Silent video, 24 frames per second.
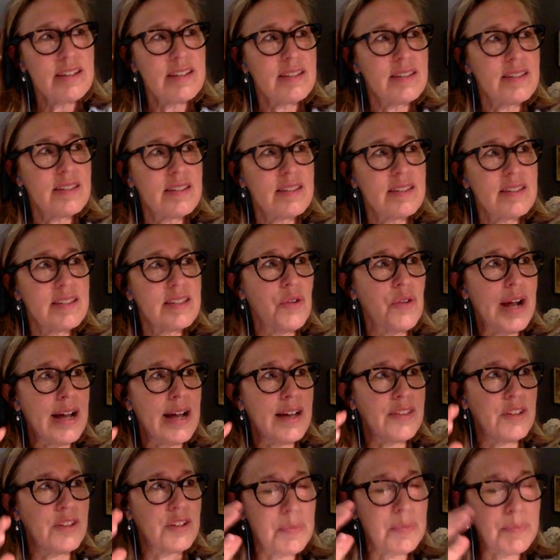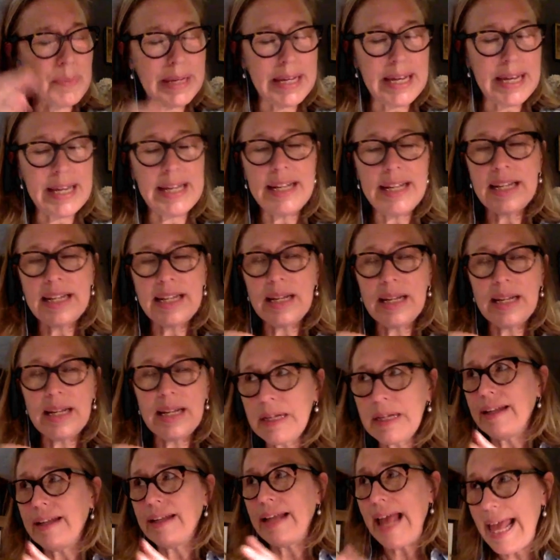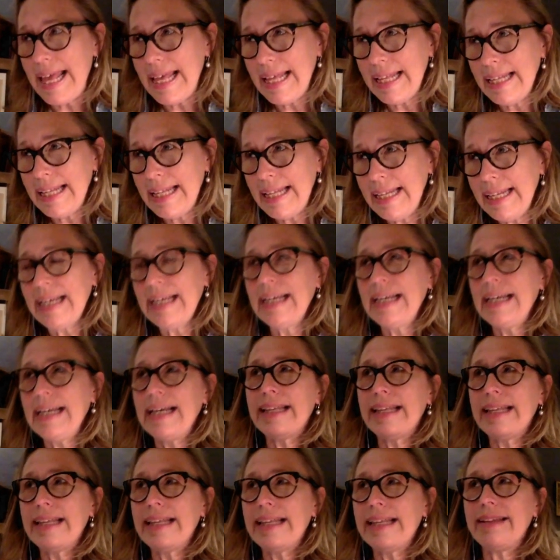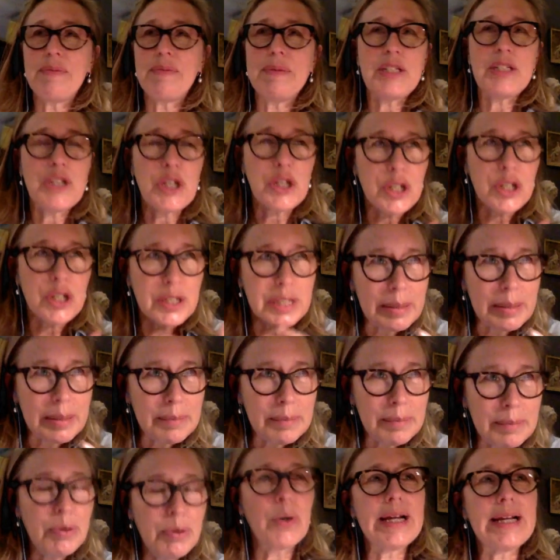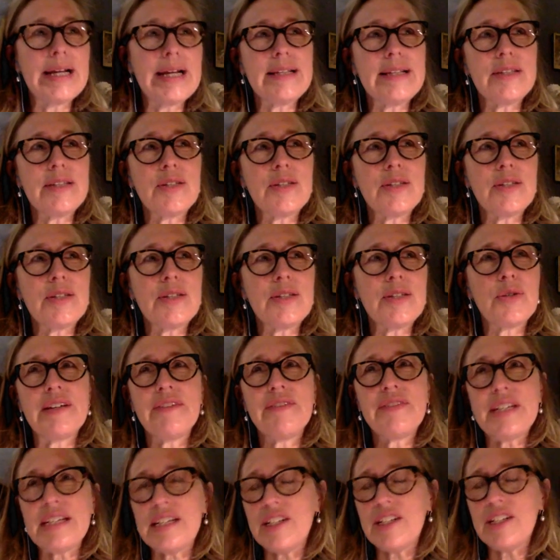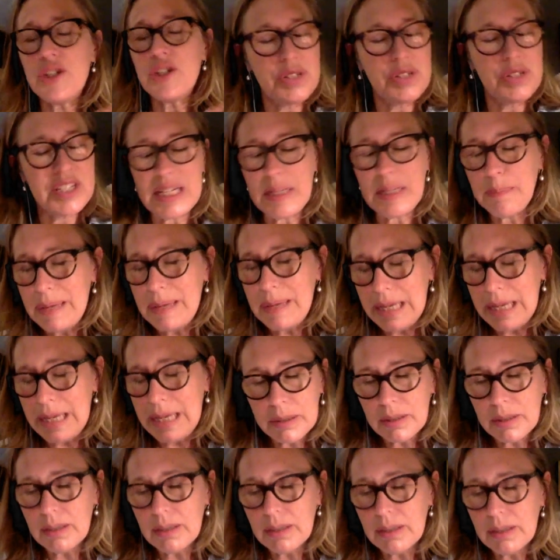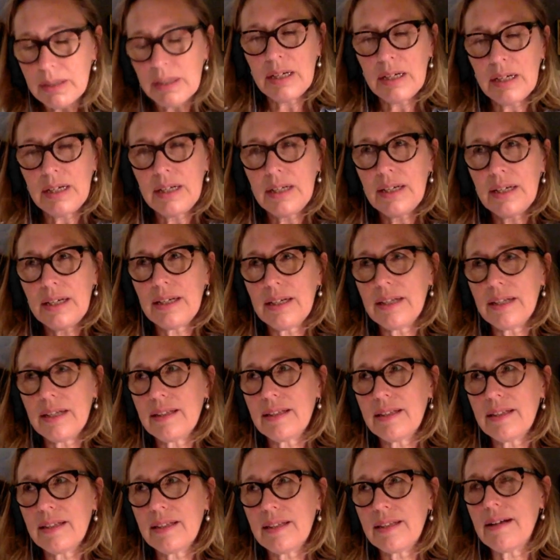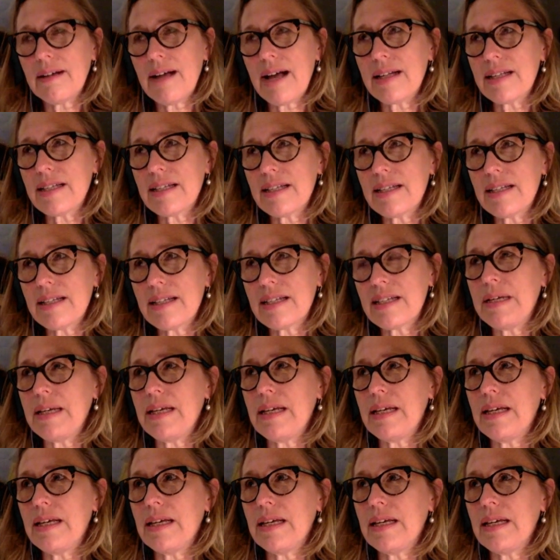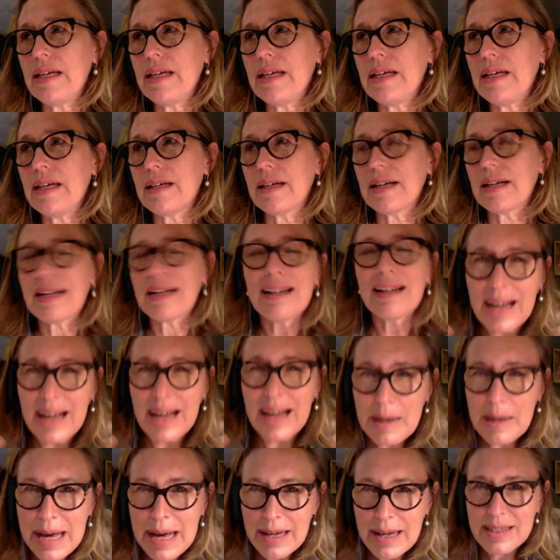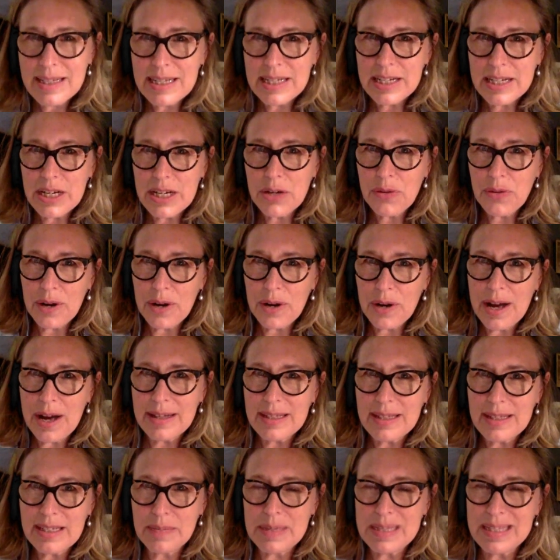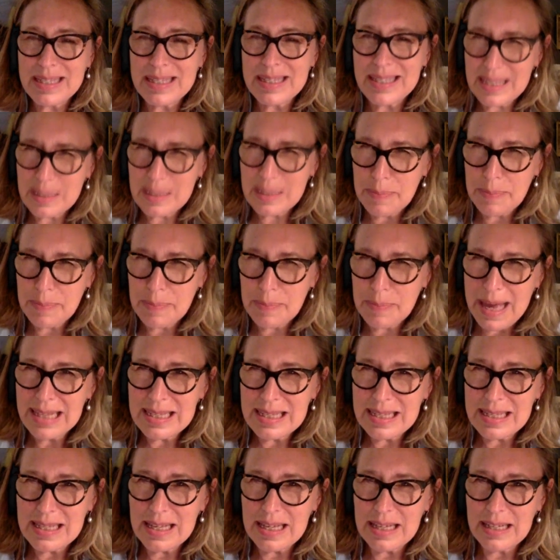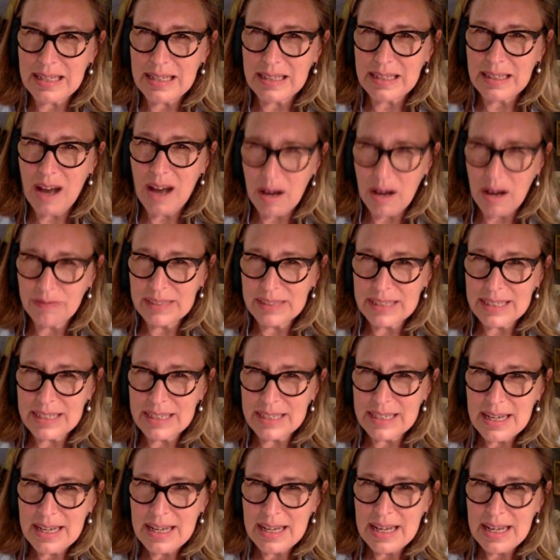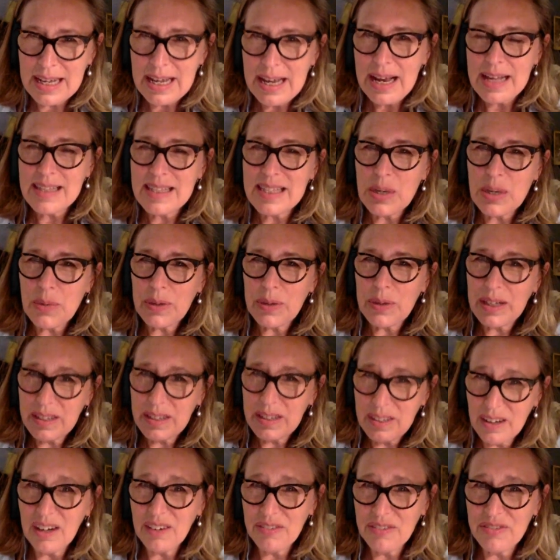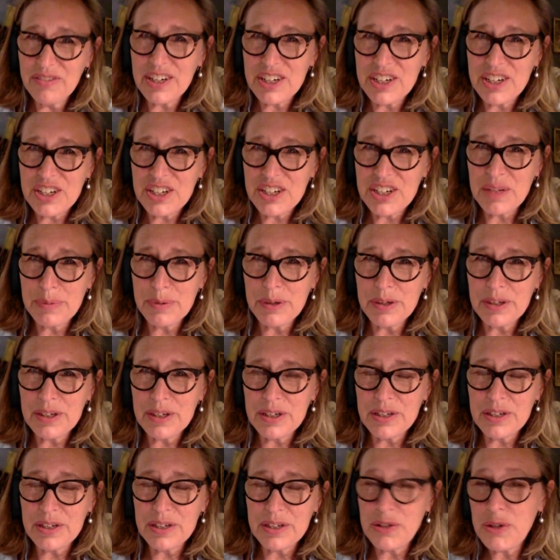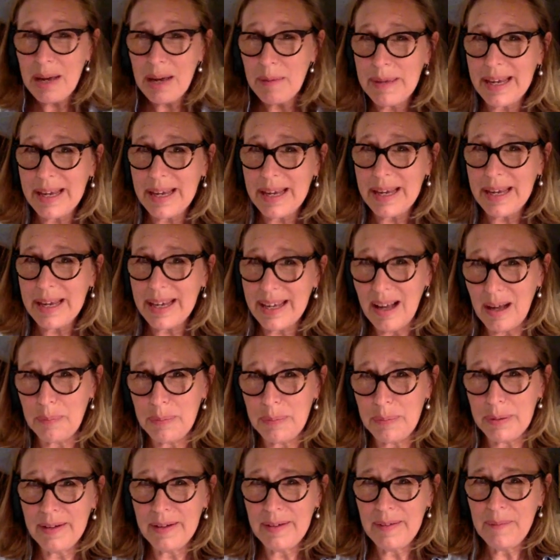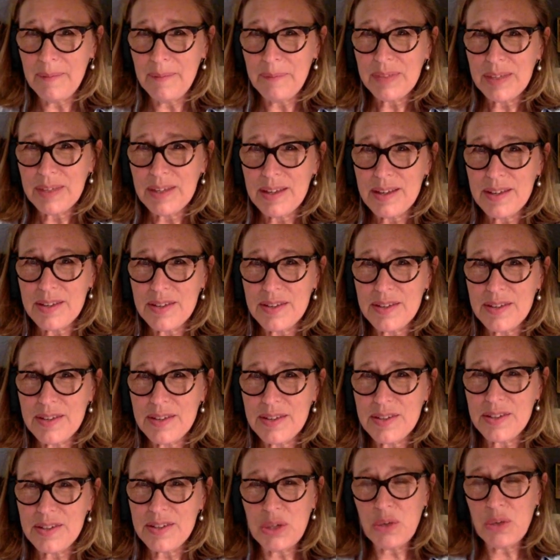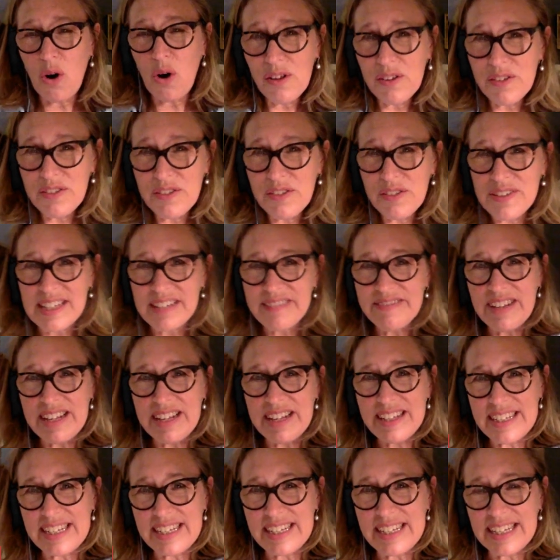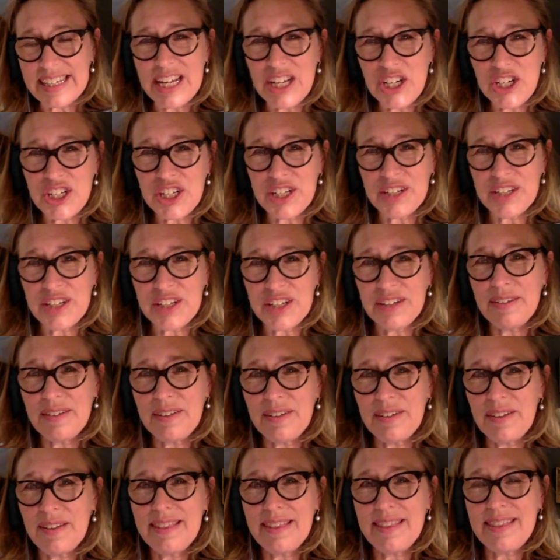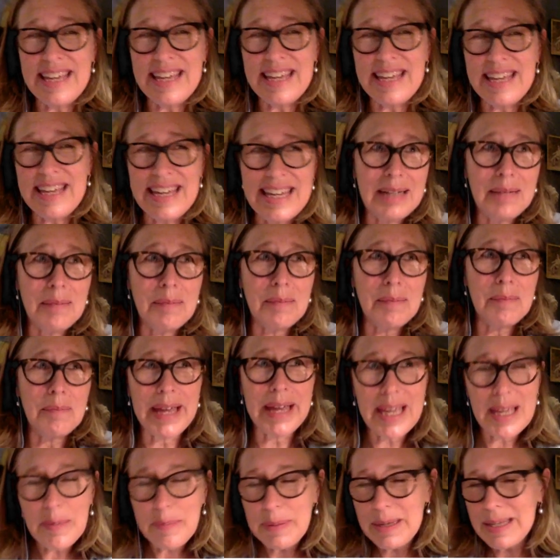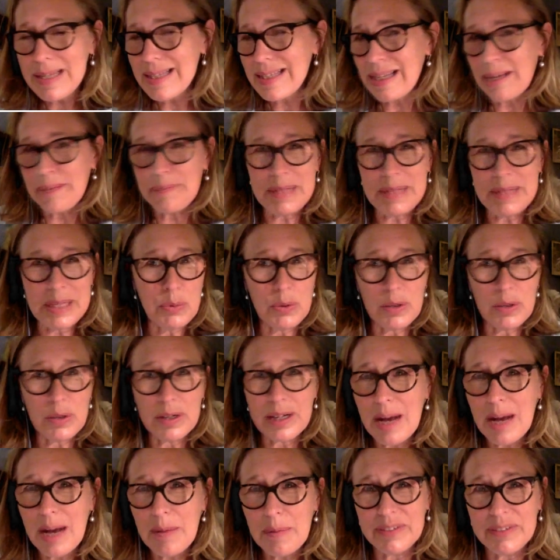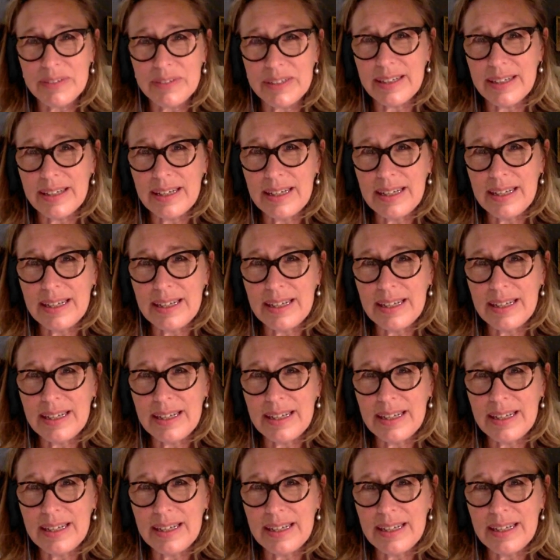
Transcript: So there's a beginning, a middle, and an end. There have to be turning points. You have to have interesting people. There has to be a climax, there has to be suspense and conflict. And so in a nonfiction book, you can't make it up. So you do all of this investigation thinking maybe something will come of it.